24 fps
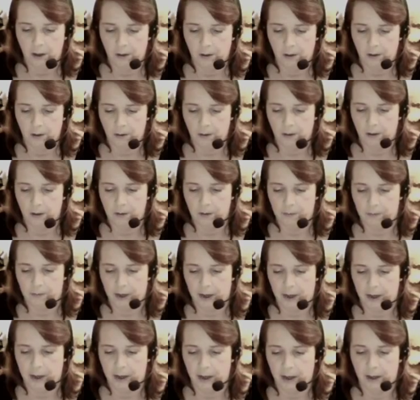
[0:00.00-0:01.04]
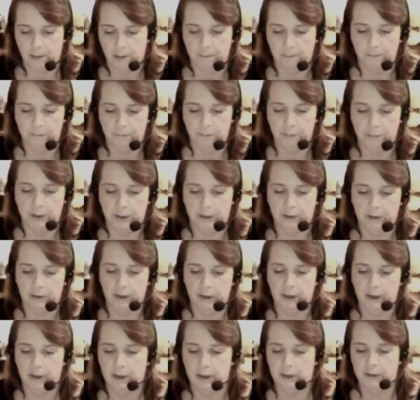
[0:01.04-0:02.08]
okay. But the
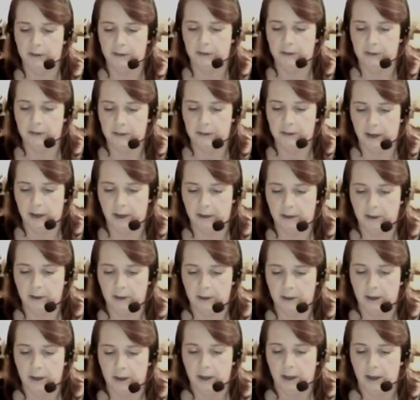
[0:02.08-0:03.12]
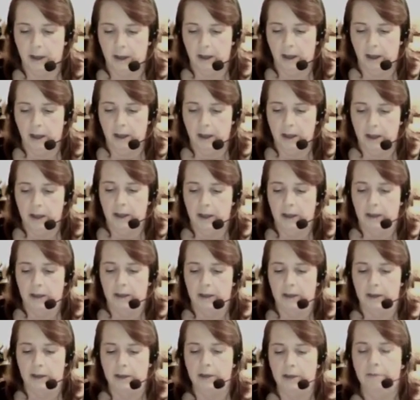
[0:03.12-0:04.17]
thing is that
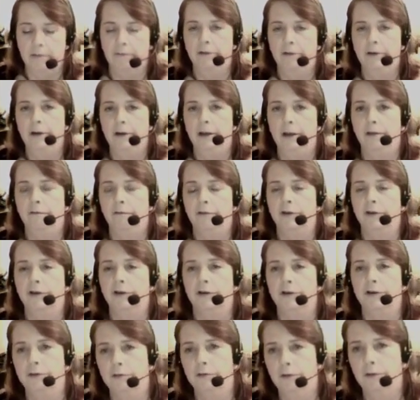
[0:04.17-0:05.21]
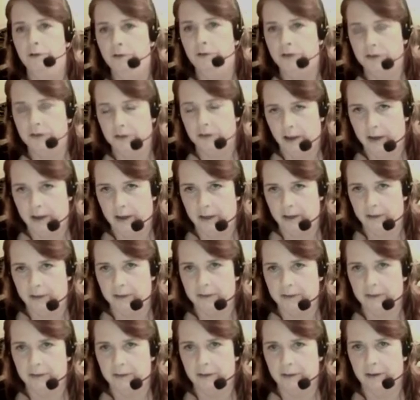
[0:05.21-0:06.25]
even if it's a
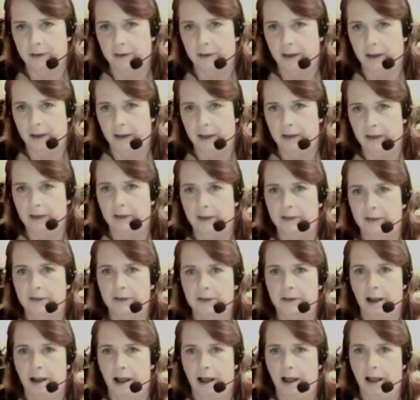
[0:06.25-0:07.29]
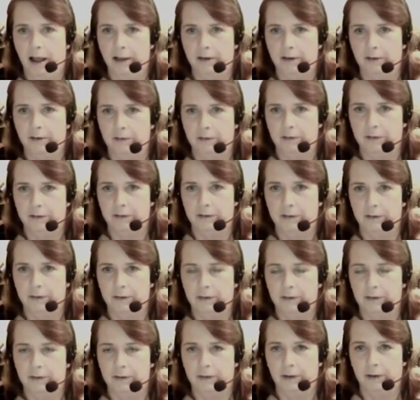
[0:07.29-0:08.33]
pseudoscience and it's got
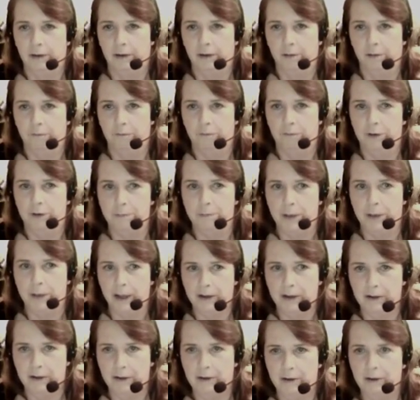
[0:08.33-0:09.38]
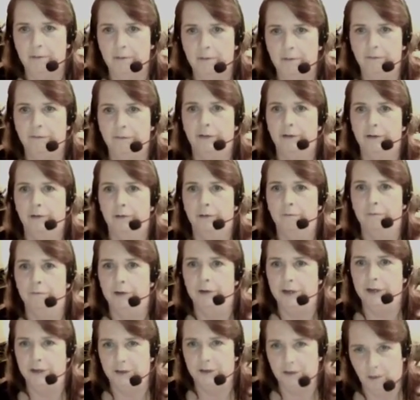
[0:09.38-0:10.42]
repetitive
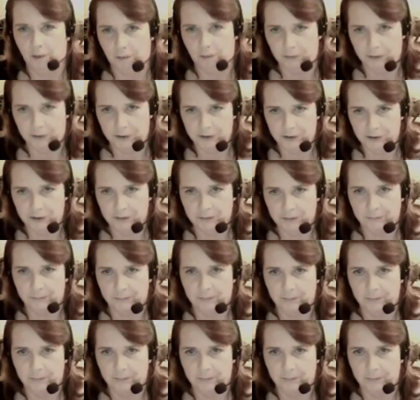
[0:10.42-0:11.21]
results,